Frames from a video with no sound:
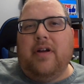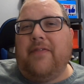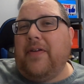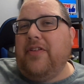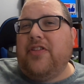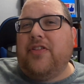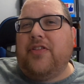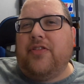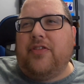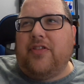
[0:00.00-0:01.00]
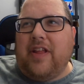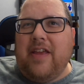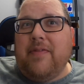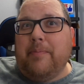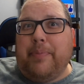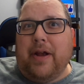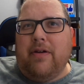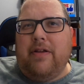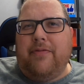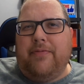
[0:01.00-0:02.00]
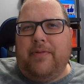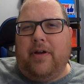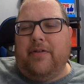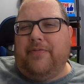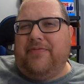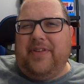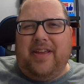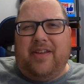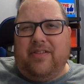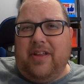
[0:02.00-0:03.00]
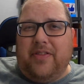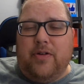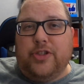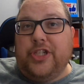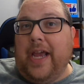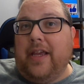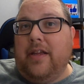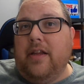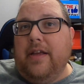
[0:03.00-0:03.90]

I found this Steve and Barry uh, fake leather jacket